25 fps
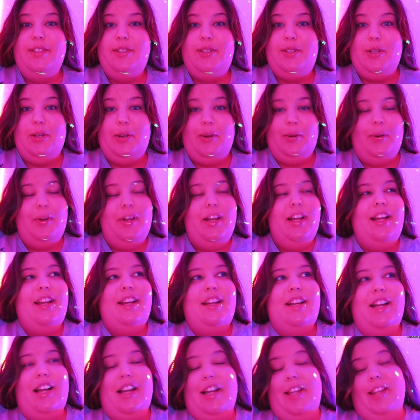So
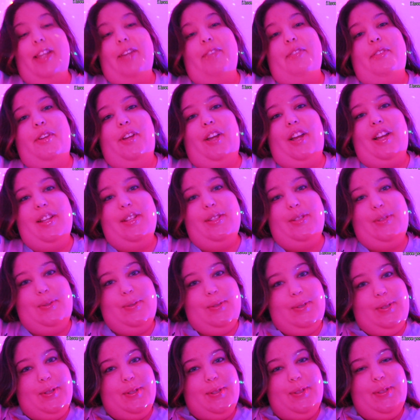I love you guys
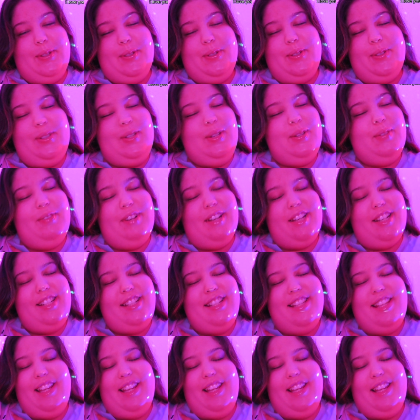so much.